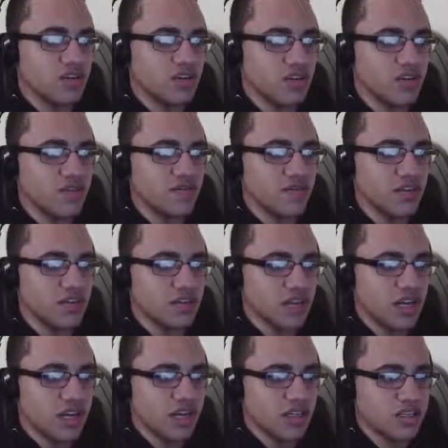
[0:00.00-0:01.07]
or any of these.
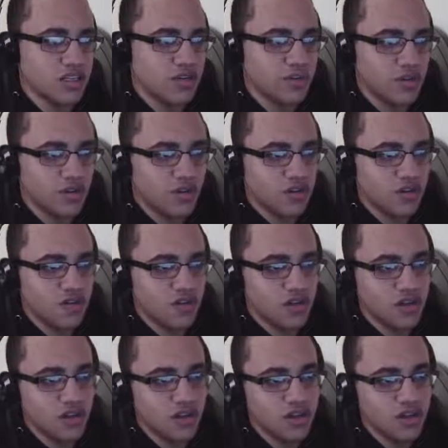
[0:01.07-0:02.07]
I like to keep it on current,